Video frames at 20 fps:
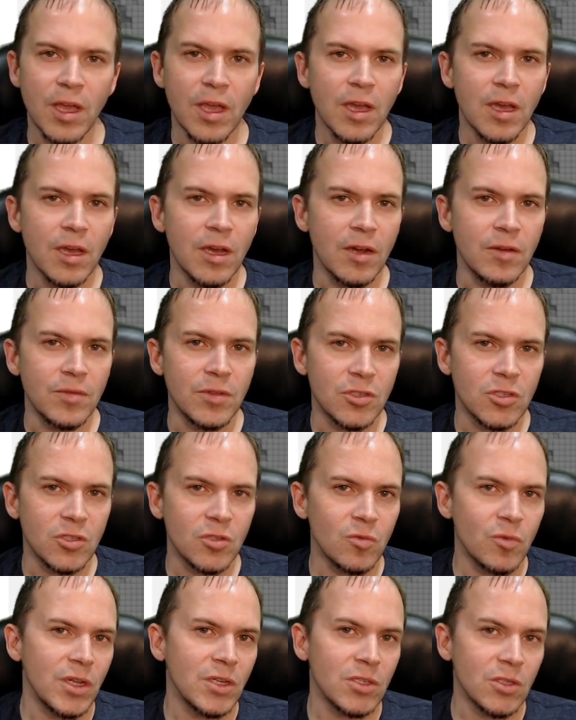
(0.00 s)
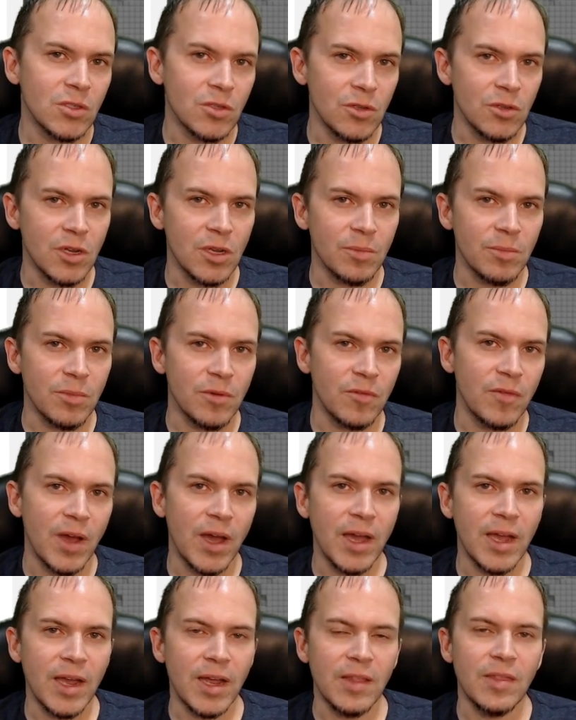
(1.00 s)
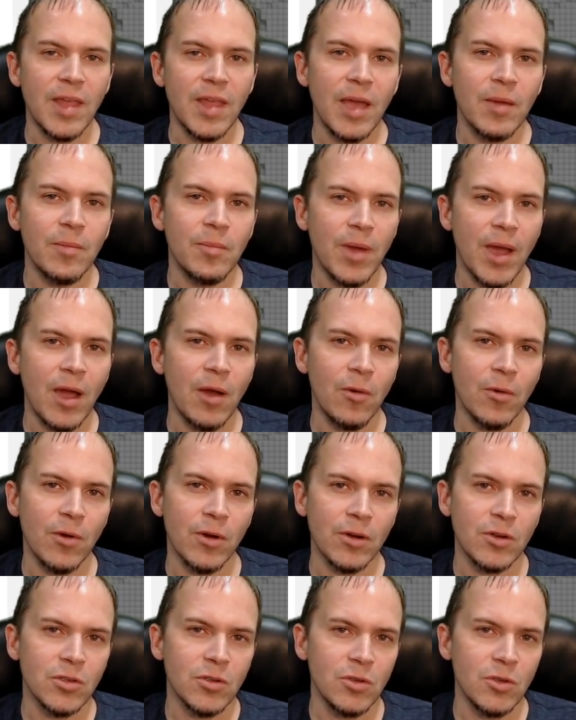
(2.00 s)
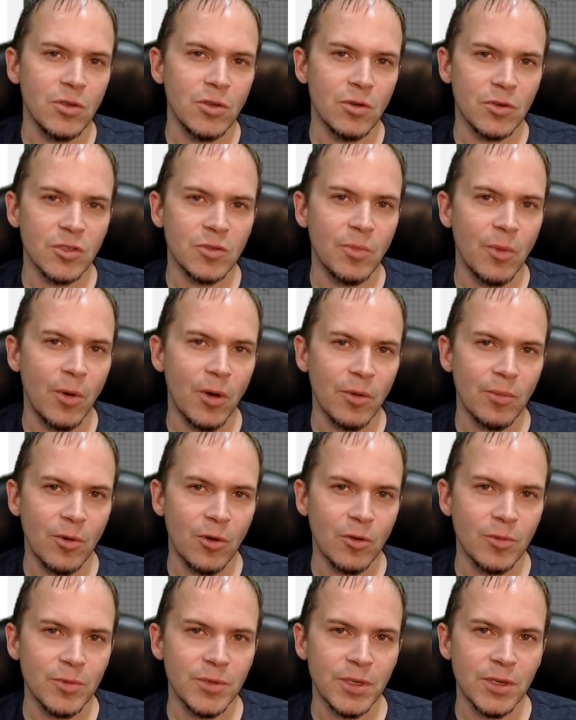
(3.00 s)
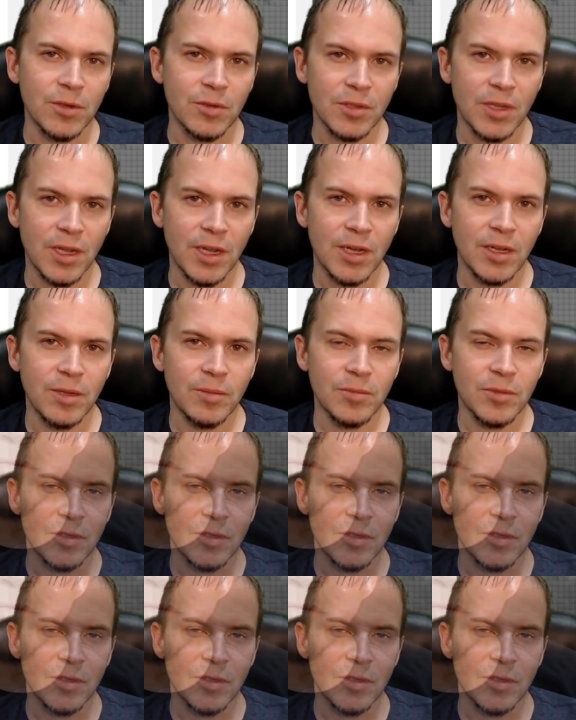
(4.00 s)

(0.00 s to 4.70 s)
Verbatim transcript: of the switch so you can provide that power to your smart bulbs at all times.